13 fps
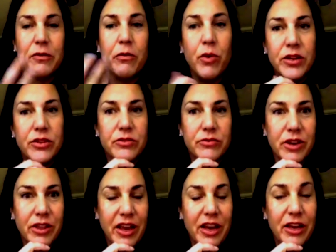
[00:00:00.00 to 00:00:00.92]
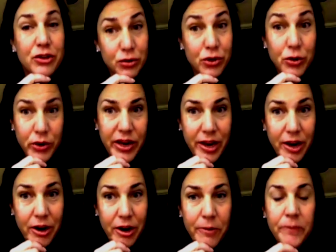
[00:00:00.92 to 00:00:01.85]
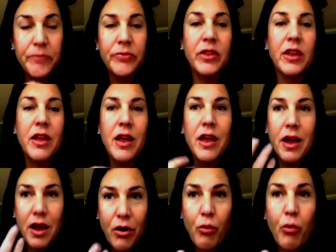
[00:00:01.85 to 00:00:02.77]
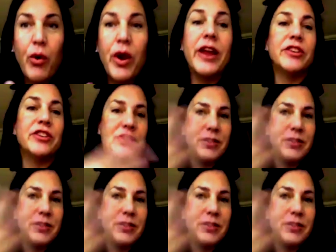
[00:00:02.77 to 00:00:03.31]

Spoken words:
what's really true here? Which